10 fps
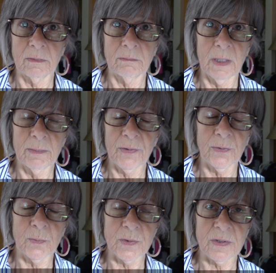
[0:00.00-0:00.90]
My
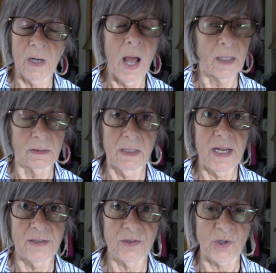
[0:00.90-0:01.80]
mother was not
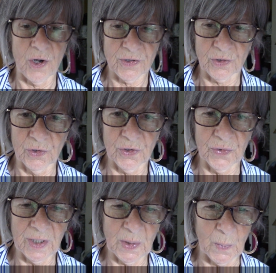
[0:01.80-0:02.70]
a sauce
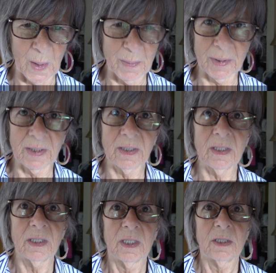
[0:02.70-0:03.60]
cooker anyway, but any